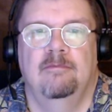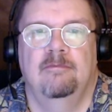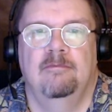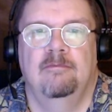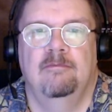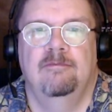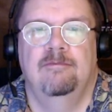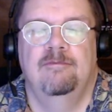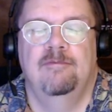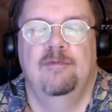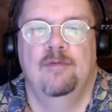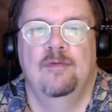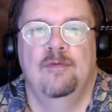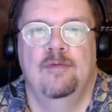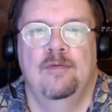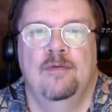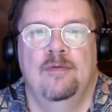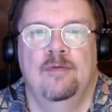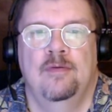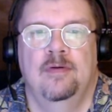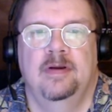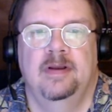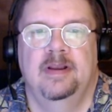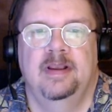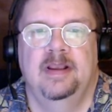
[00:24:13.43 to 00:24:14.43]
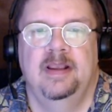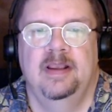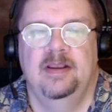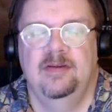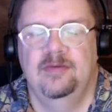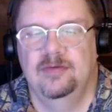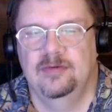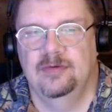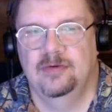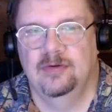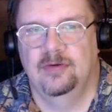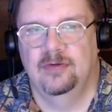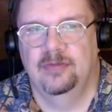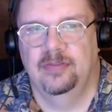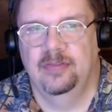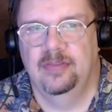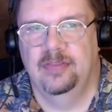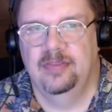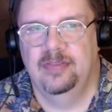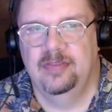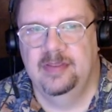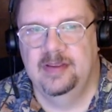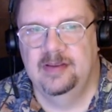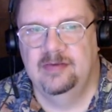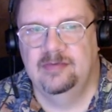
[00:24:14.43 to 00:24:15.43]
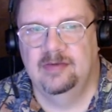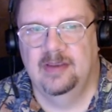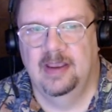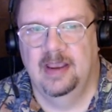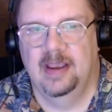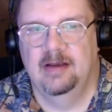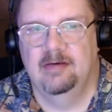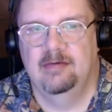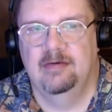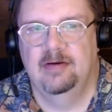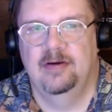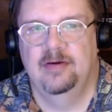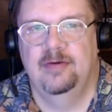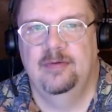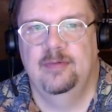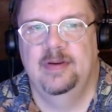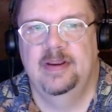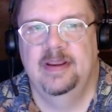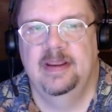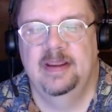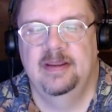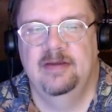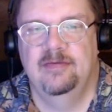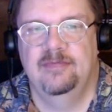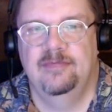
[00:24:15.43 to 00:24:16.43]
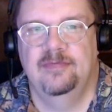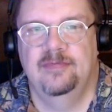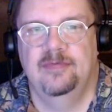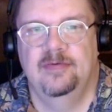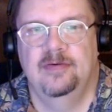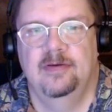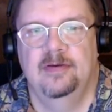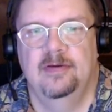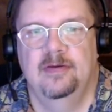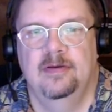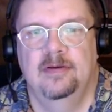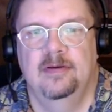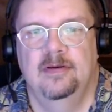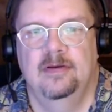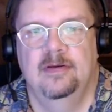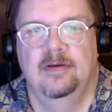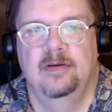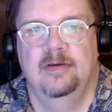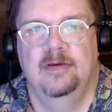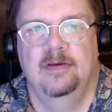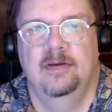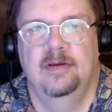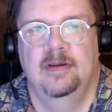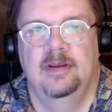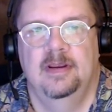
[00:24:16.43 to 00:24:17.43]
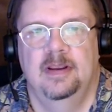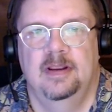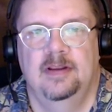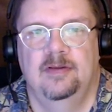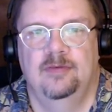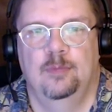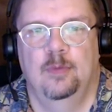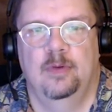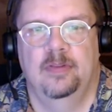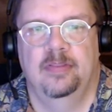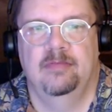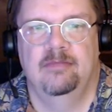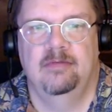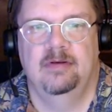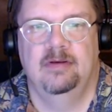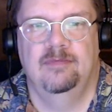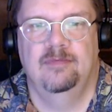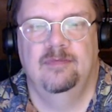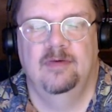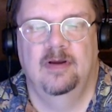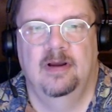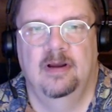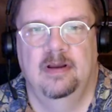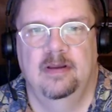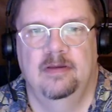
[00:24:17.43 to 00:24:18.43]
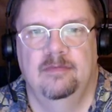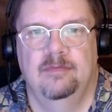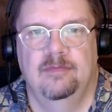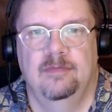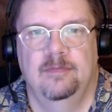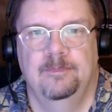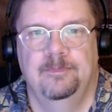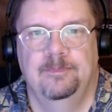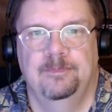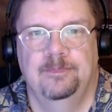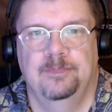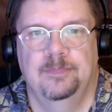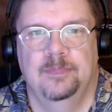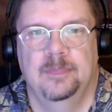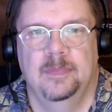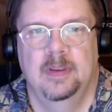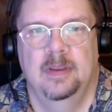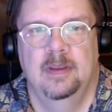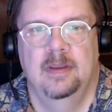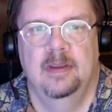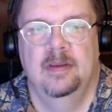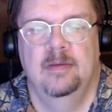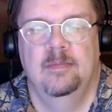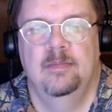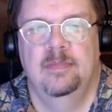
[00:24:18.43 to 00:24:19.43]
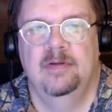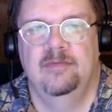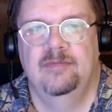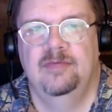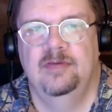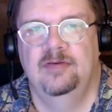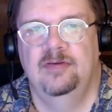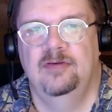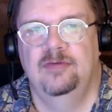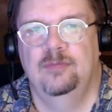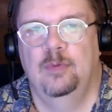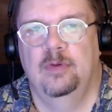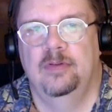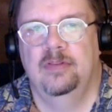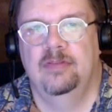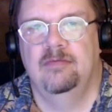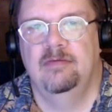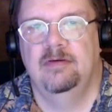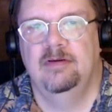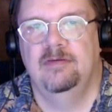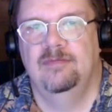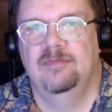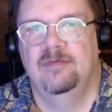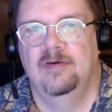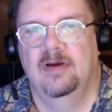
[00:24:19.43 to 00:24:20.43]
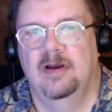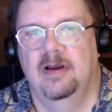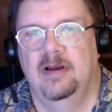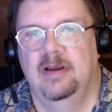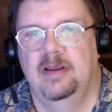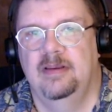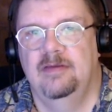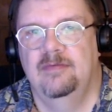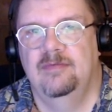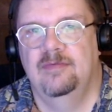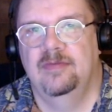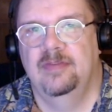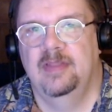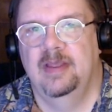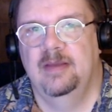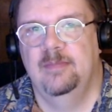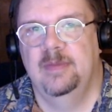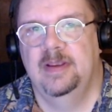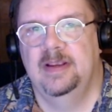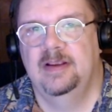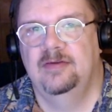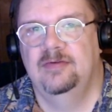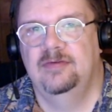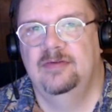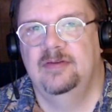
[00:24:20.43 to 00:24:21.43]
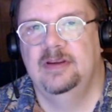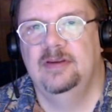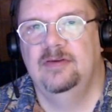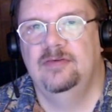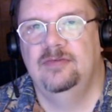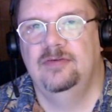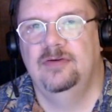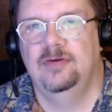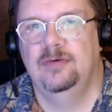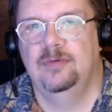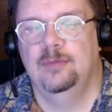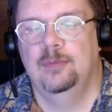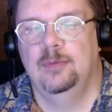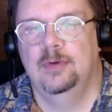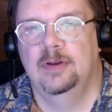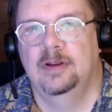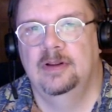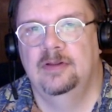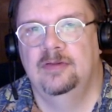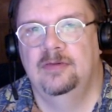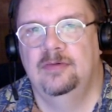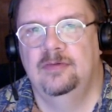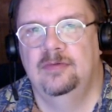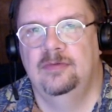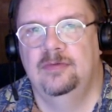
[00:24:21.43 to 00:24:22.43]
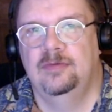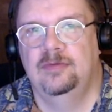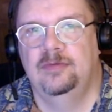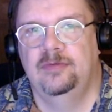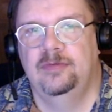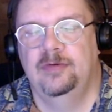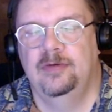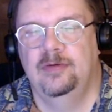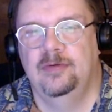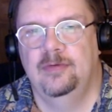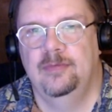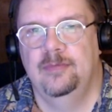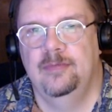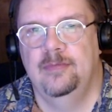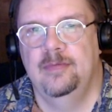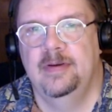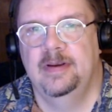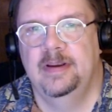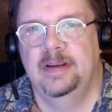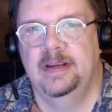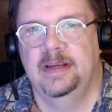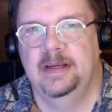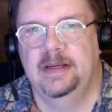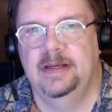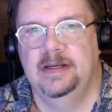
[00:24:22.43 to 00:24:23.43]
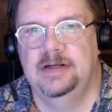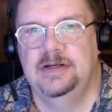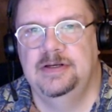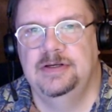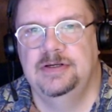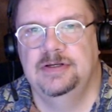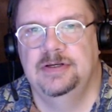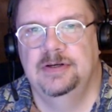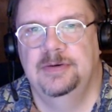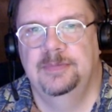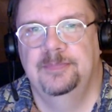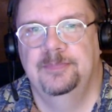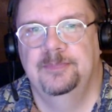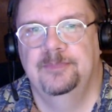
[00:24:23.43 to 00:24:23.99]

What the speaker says: 4 isn't on this arrow if it's 1, 3, 5. But if this is 1, 3, 5, that makes these two a 2 each,